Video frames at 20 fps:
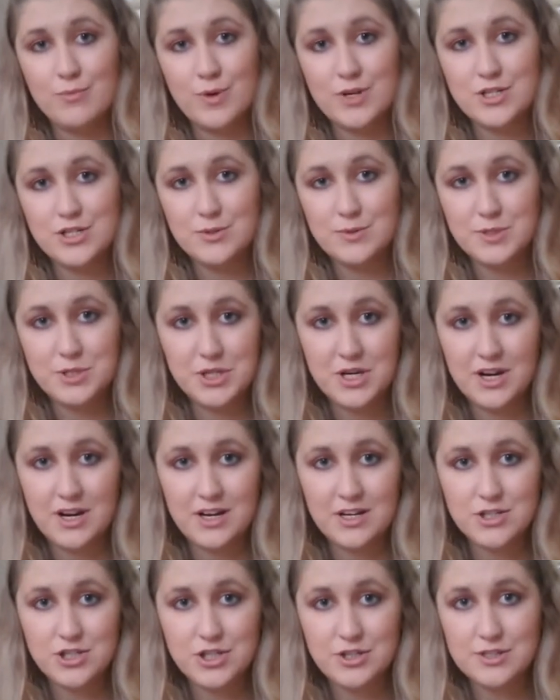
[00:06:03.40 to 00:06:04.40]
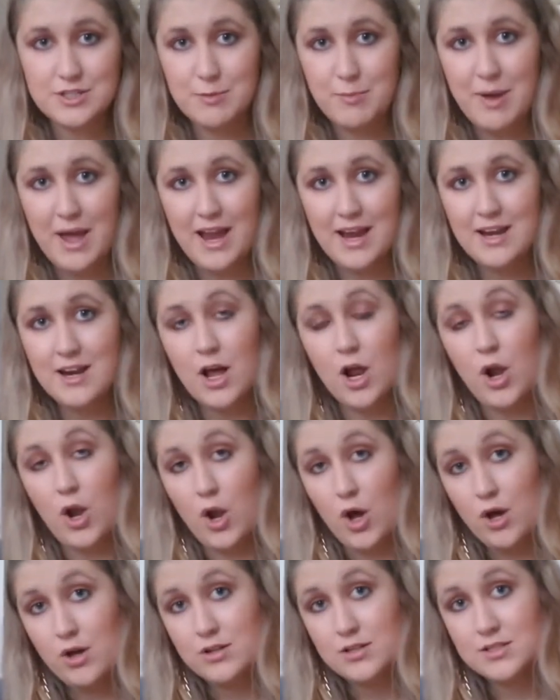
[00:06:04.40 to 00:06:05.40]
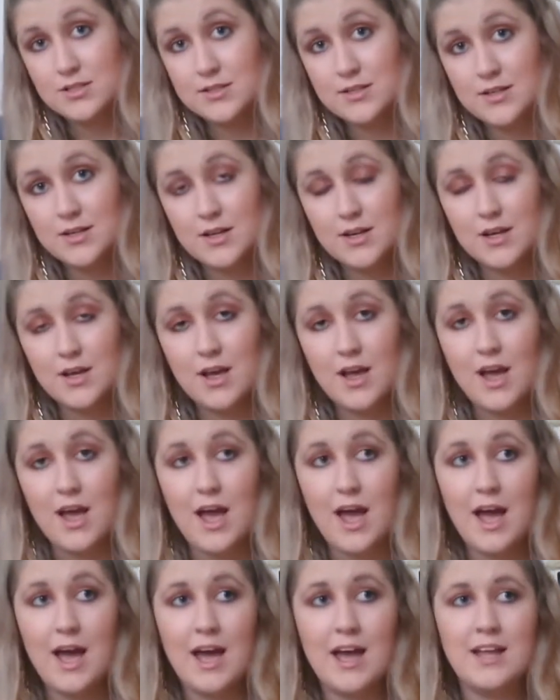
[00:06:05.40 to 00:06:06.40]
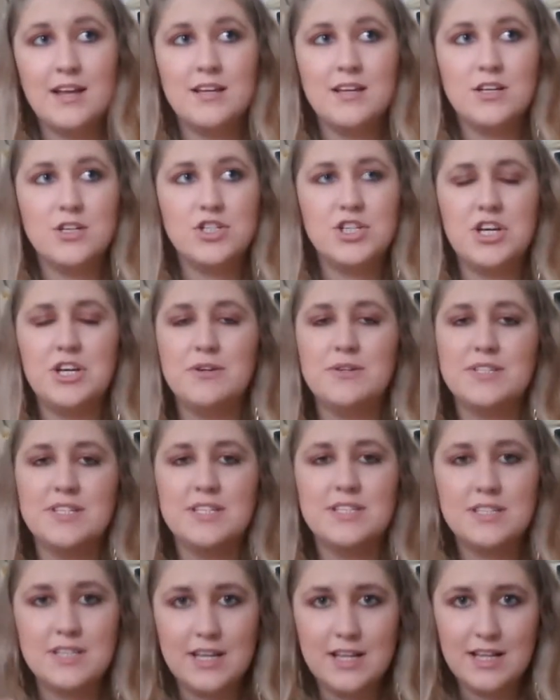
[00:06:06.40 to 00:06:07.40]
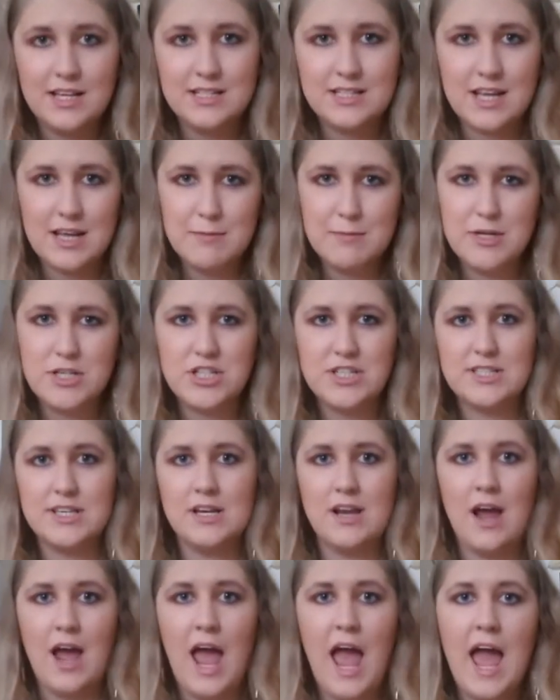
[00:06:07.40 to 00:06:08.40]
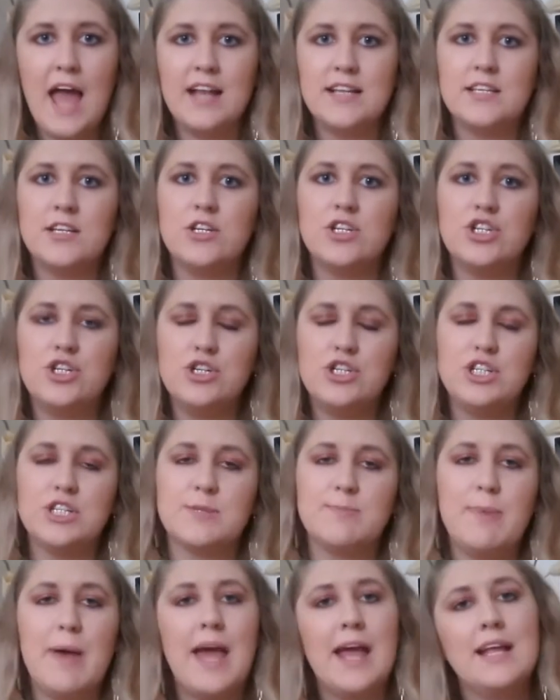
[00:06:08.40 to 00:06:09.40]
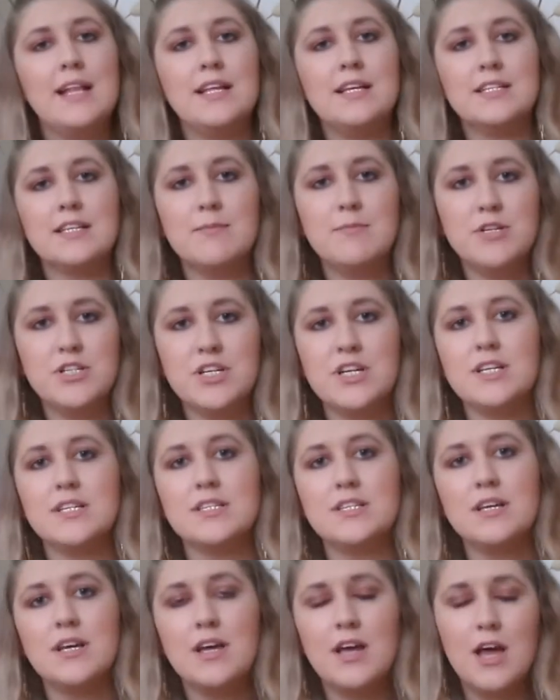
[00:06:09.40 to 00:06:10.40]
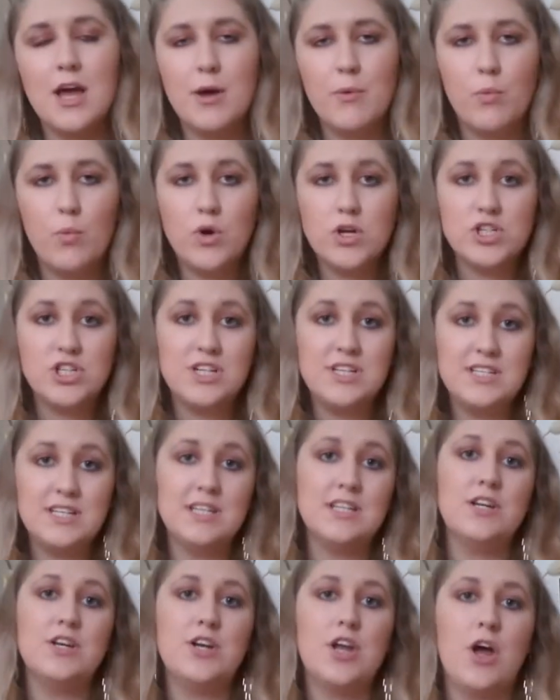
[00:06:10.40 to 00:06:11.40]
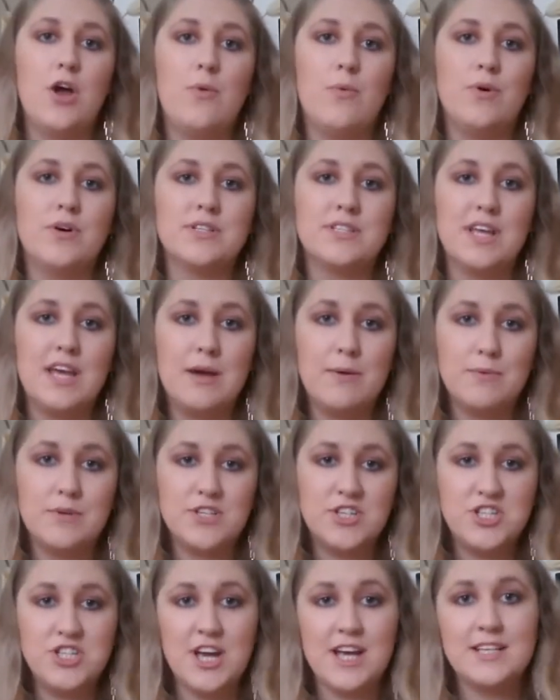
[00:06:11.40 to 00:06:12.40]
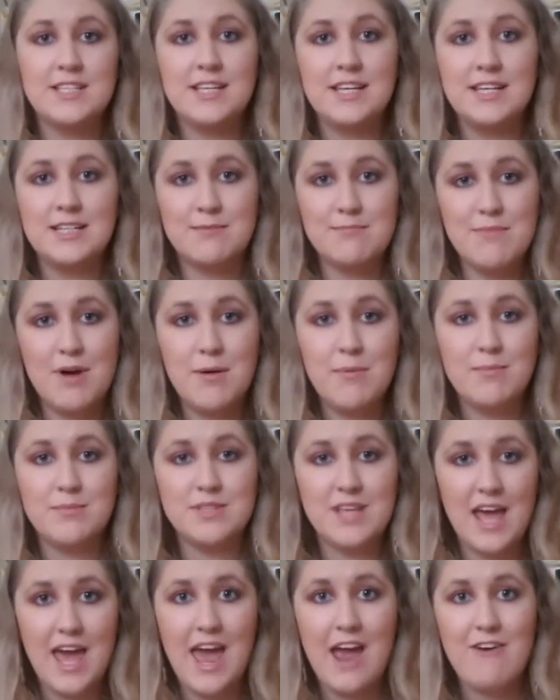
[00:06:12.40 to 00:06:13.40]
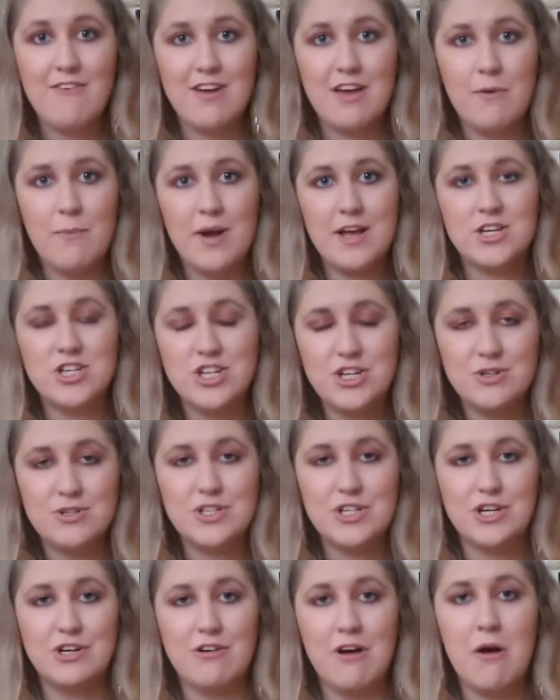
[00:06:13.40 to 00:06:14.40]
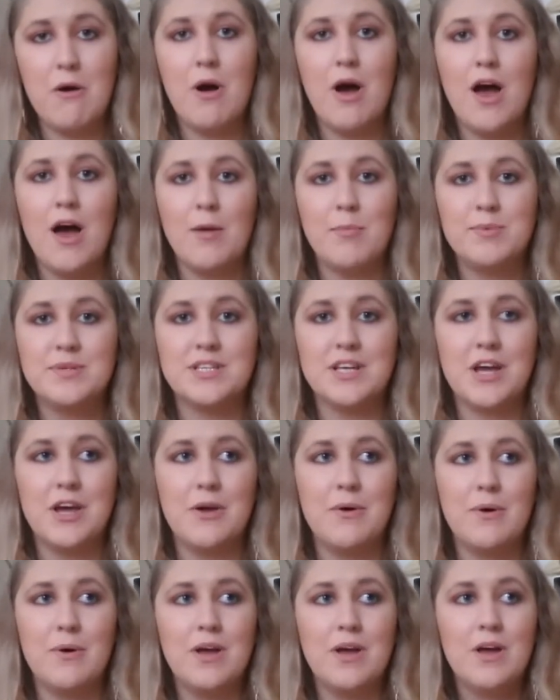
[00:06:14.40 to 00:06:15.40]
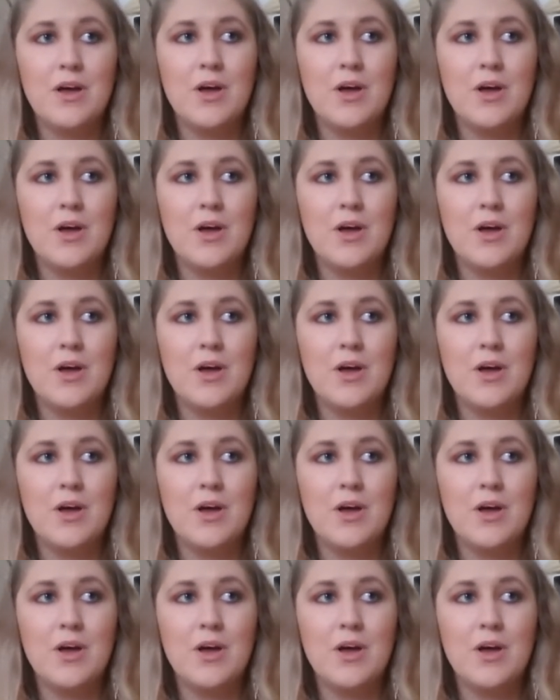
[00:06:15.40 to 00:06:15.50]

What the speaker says: when she was younger, she used to paint a lot, and she used to see these images in her head and she'd just paint these images. What she didn't know was it was Jessie's mum's area where she used to grow up, so